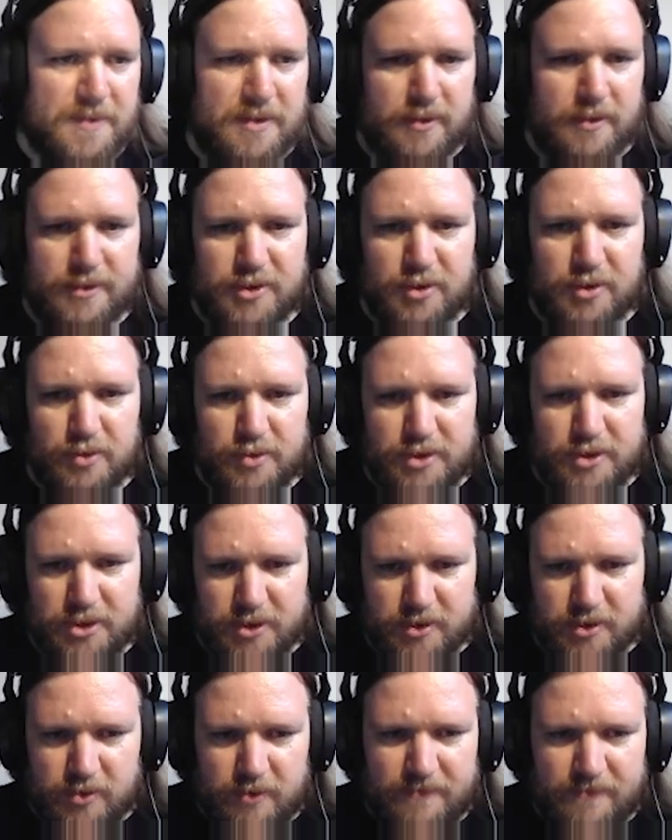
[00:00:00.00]
2's
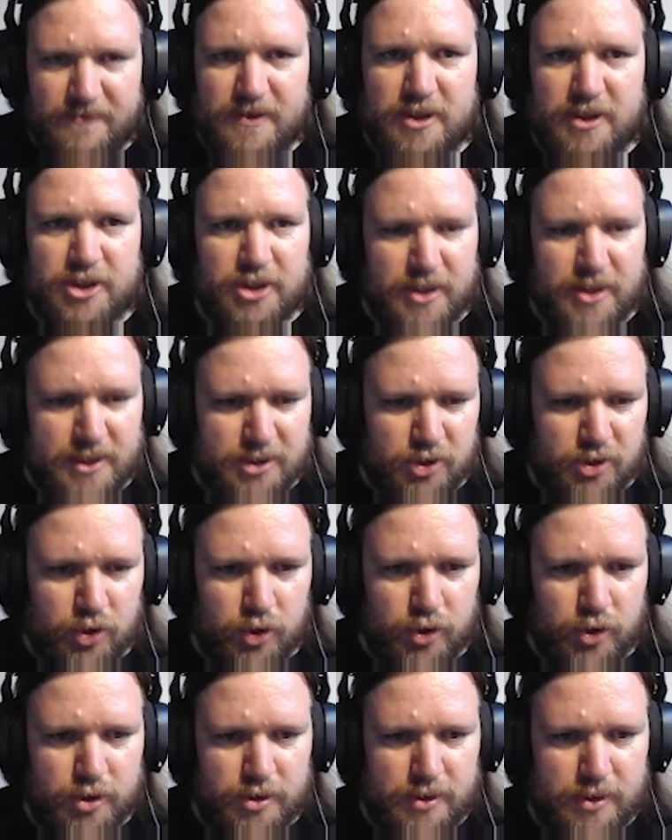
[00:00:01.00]
just got finished. That's
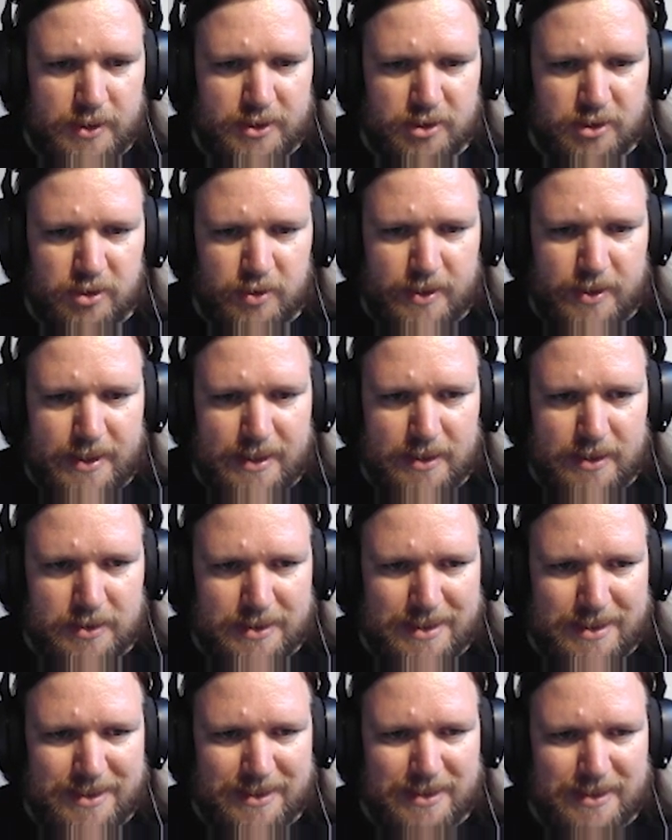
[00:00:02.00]
good. Let's go ahead
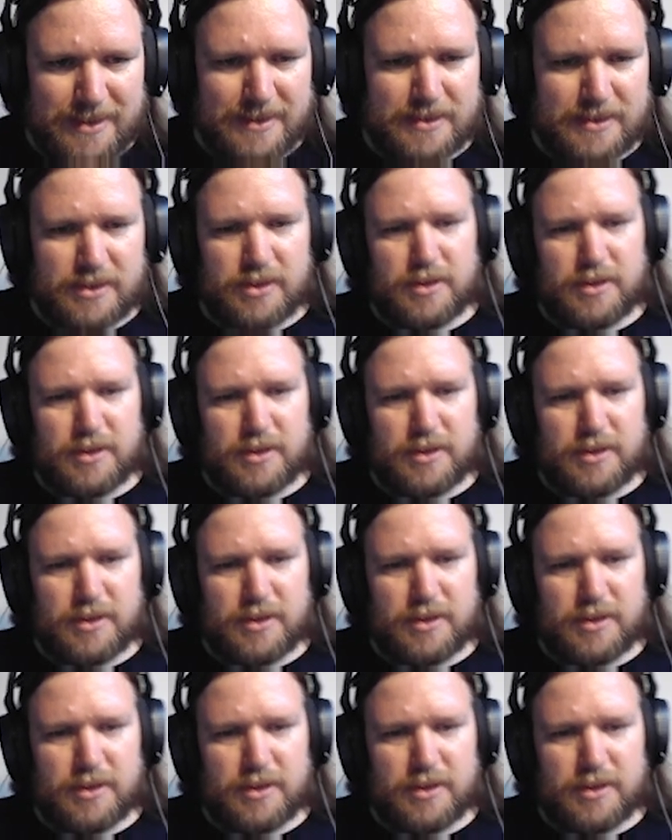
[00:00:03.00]
and get